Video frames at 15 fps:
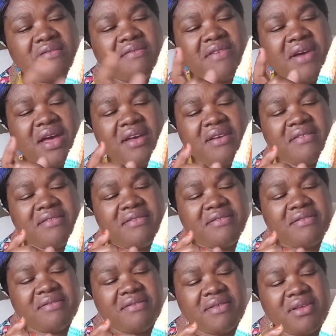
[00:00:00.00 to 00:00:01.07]
5.
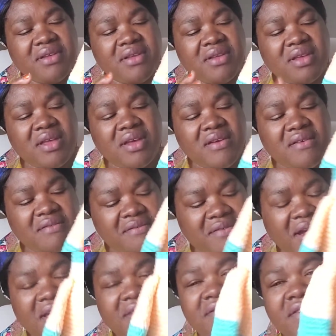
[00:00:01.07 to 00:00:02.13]

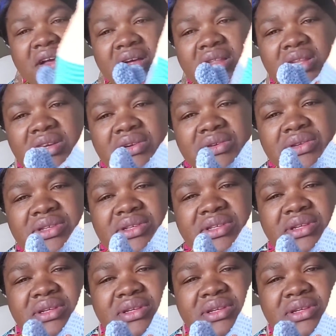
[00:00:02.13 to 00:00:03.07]
5 colors.